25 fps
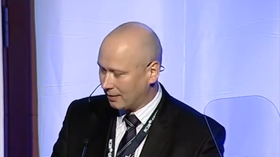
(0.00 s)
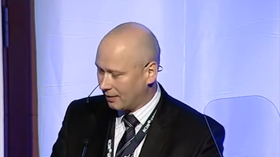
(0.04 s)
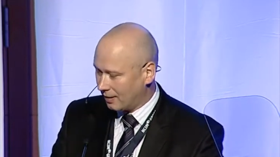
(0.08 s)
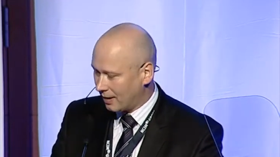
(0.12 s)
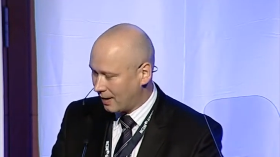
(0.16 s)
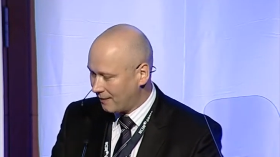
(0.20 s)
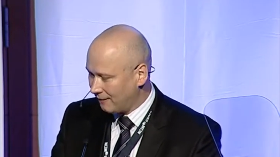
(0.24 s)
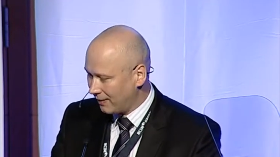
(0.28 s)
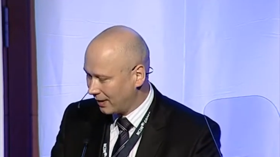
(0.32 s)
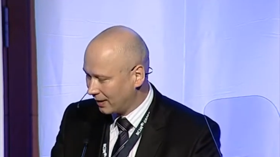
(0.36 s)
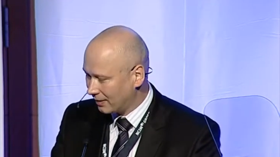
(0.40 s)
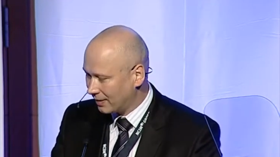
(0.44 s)

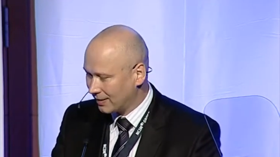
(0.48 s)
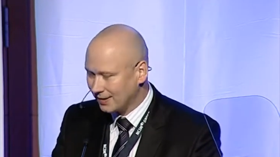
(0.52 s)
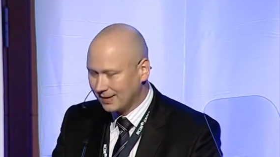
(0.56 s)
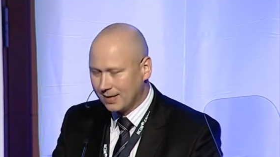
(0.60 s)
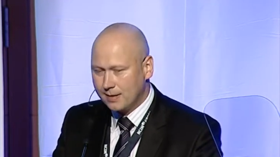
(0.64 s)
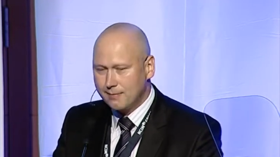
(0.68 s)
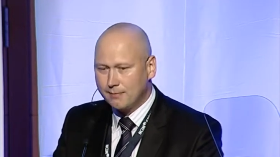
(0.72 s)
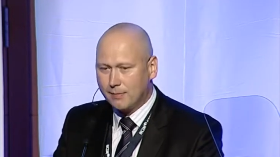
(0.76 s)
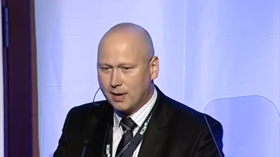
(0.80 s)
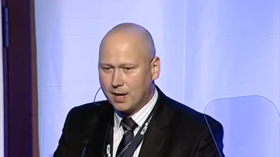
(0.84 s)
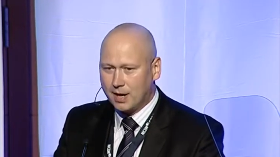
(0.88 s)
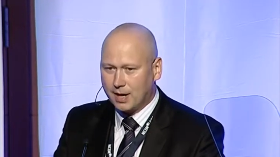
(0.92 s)
having this
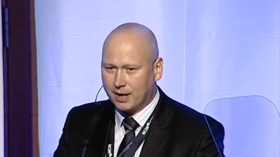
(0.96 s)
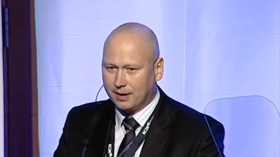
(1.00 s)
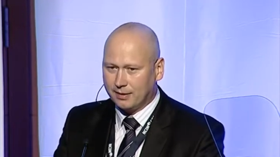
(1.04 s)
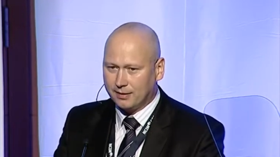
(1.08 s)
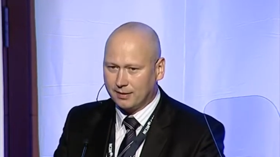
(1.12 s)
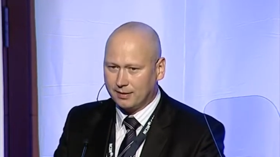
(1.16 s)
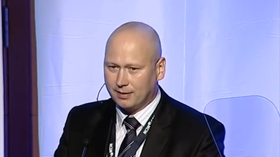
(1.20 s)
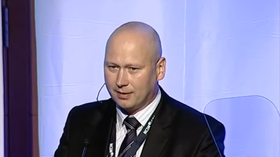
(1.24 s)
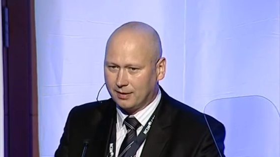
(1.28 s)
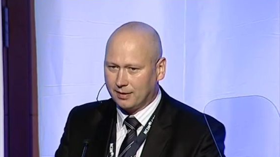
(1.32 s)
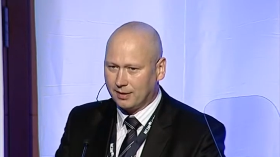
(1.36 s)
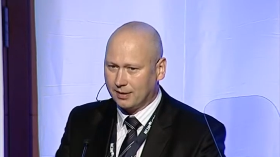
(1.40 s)
in mind,
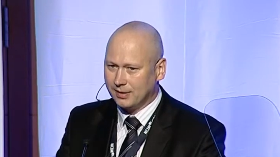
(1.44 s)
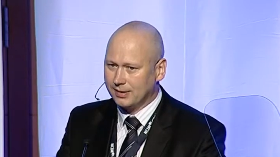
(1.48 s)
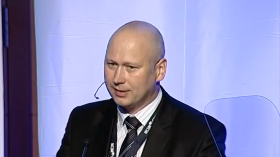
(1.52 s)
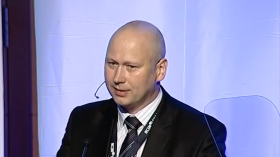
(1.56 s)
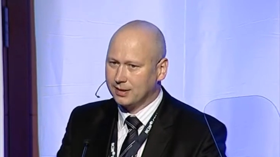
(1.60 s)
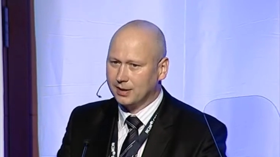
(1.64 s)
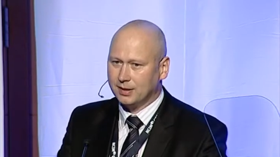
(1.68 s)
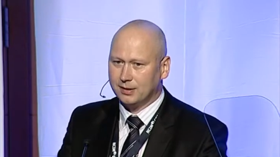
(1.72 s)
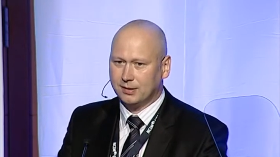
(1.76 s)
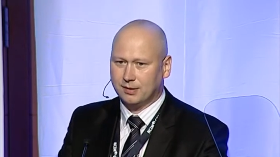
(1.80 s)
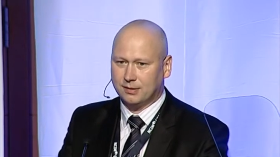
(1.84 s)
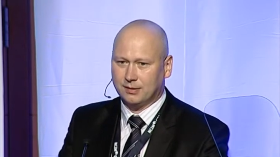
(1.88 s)
I
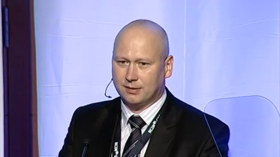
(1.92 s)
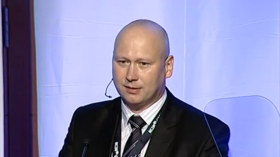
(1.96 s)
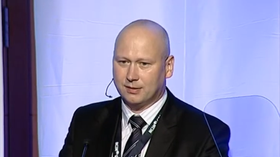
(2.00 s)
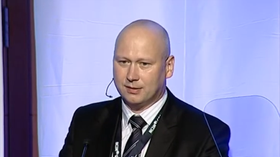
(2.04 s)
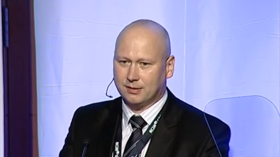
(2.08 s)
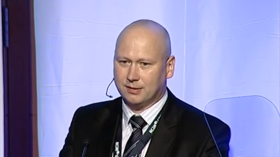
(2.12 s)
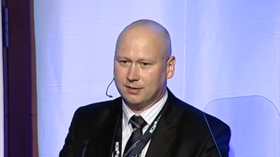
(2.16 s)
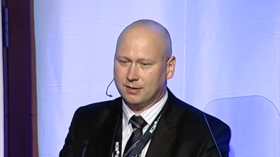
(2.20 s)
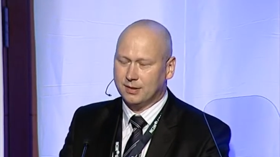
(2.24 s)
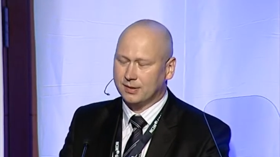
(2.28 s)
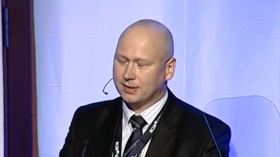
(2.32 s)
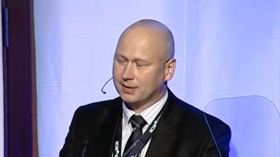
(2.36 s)

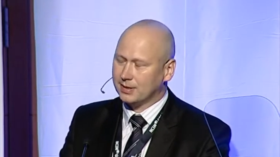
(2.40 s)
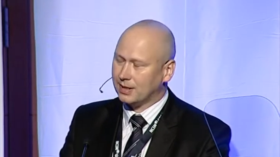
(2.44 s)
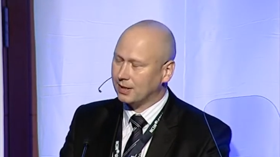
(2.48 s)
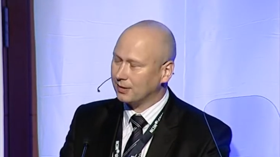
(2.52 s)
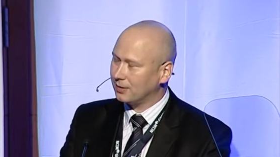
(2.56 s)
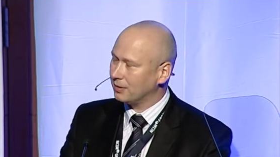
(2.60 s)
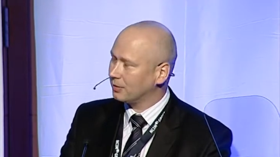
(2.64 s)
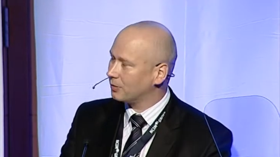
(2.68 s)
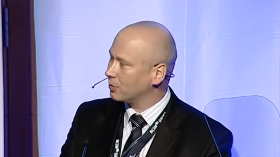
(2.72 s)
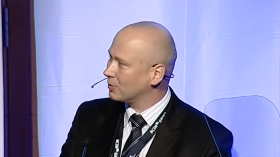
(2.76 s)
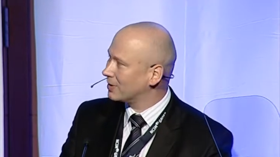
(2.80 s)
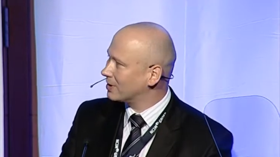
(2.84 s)

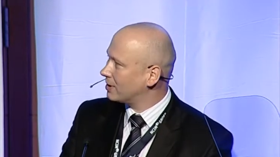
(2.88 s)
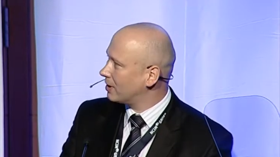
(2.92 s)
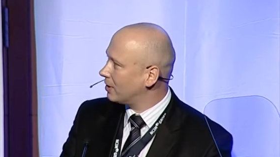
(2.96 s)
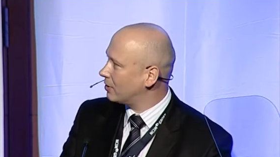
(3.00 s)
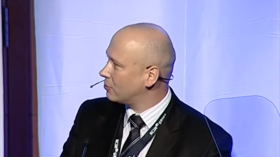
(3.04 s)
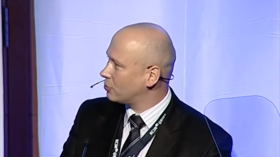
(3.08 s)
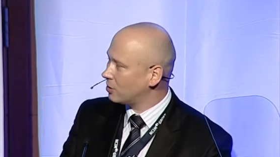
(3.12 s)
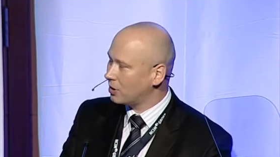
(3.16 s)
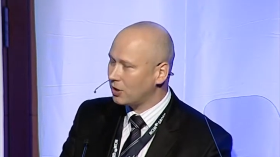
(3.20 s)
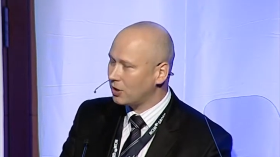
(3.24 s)
started to search